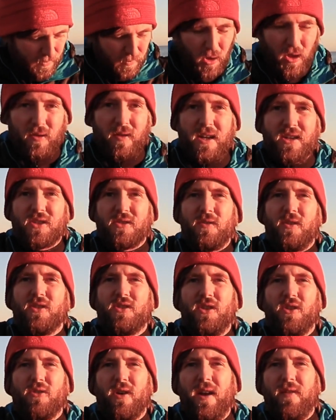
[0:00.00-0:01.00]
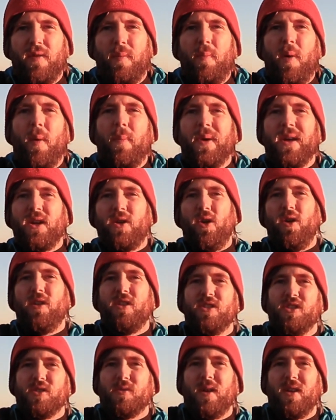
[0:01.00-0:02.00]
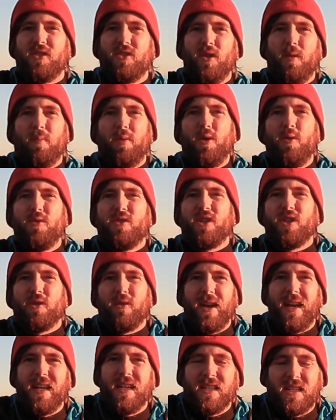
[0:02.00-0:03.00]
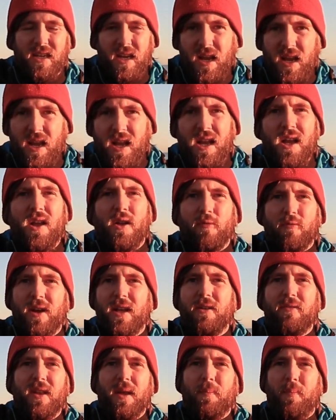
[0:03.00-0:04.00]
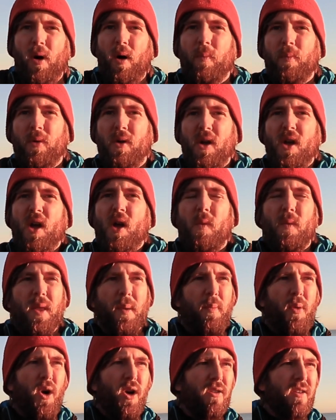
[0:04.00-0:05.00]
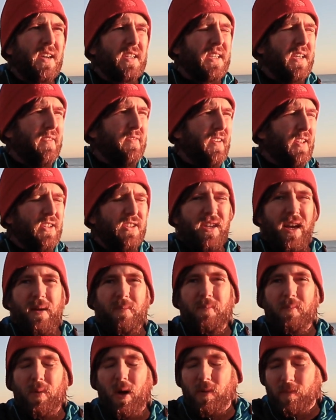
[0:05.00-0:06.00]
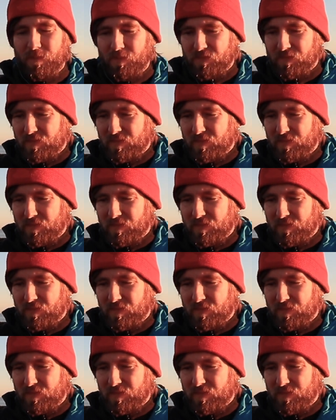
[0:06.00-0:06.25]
polarizers are also great for popping colours as well, so blues and greens really, really pop with a polarizing filter, but